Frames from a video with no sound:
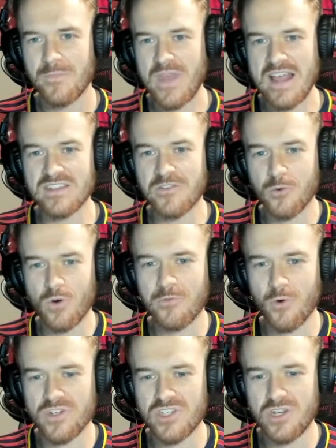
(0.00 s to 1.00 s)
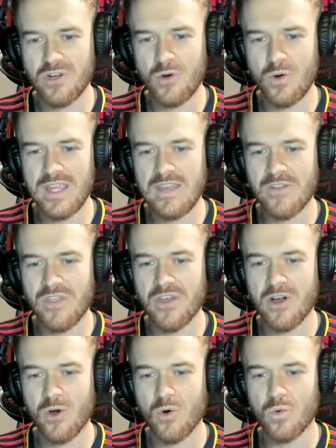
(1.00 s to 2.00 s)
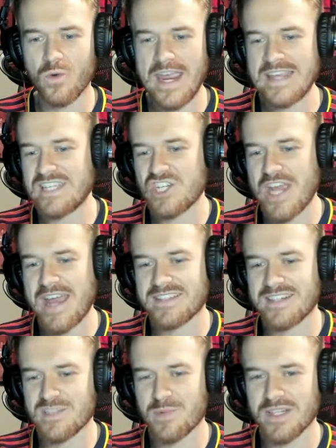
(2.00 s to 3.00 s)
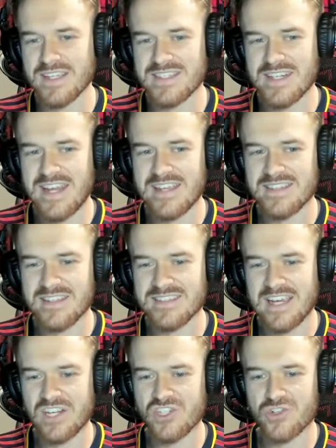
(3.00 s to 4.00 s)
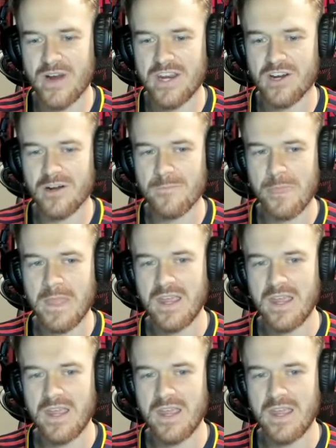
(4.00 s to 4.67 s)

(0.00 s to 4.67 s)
as a 442, even though AZ Jackson has been listed as a second striker,